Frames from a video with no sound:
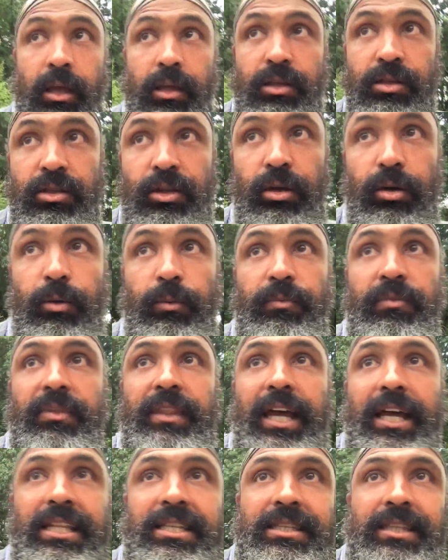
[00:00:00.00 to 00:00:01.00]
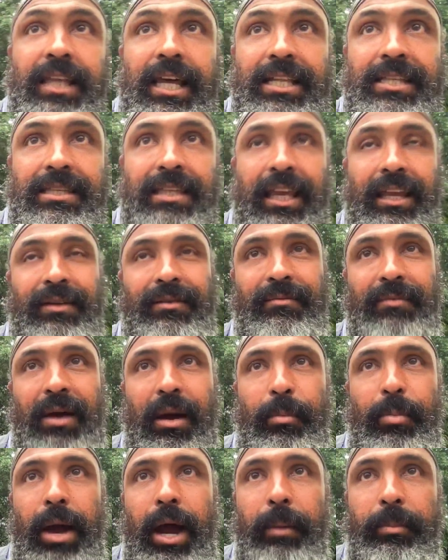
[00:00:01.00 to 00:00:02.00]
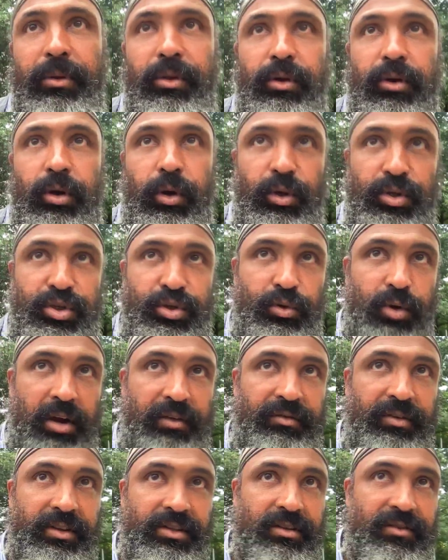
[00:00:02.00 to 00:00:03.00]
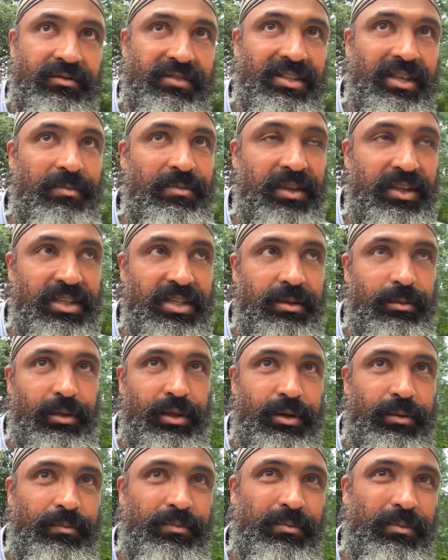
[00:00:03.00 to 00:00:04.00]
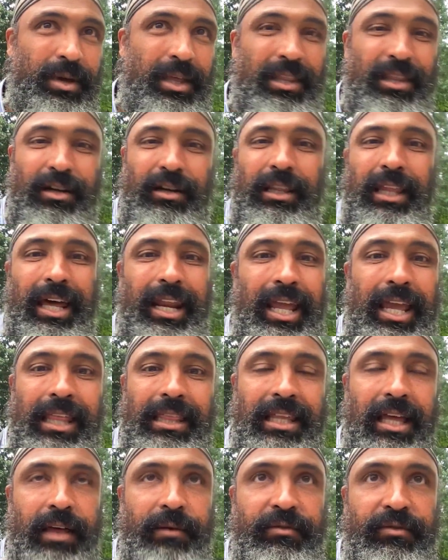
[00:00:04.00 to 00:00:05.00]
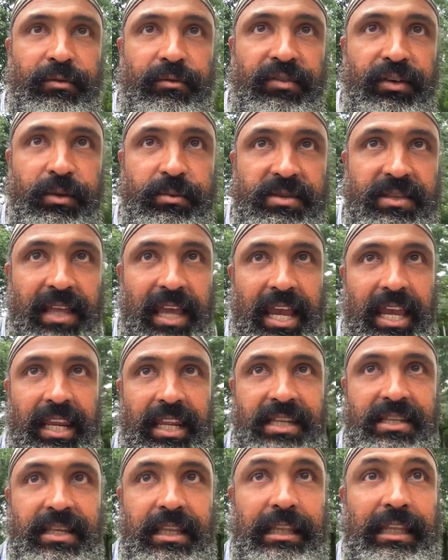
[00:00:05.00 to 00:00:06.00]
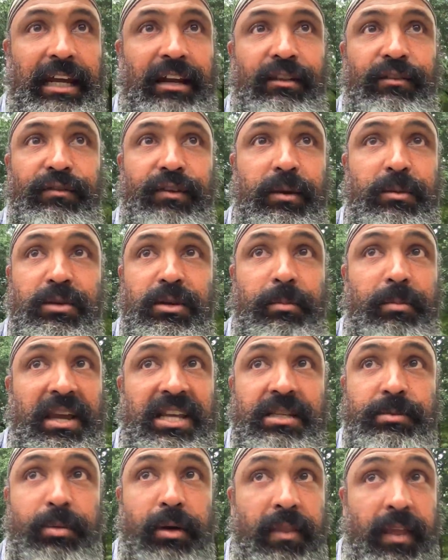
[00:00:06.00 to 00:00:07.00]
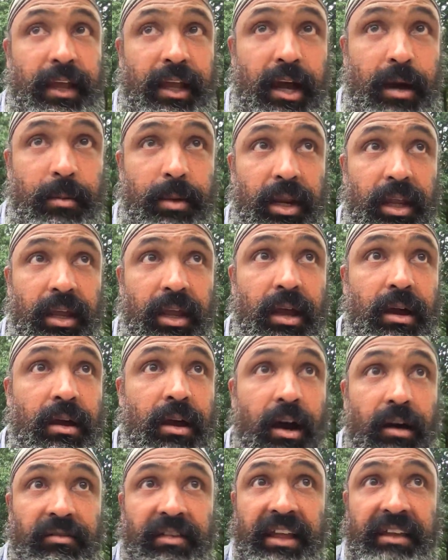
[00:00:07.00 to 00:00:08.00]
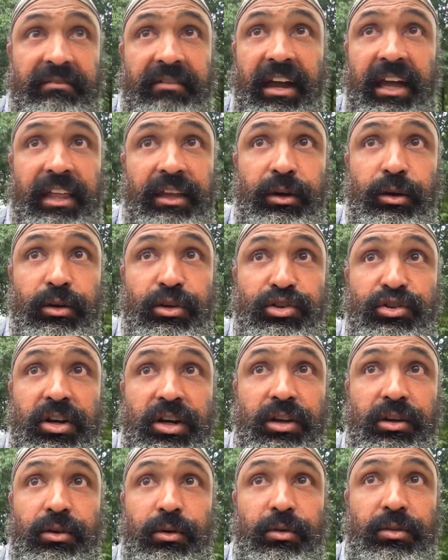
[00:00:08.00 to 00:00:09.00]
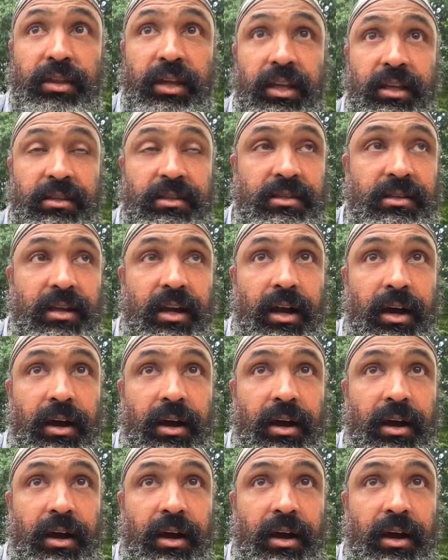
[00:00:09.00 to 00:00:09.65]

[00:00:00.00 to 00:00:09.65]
So that's like a popular culture reference of something similar. But there are a lot of films in the 80s, and a lot of the films are based upon that comedy of like Valley Girls trying to do things.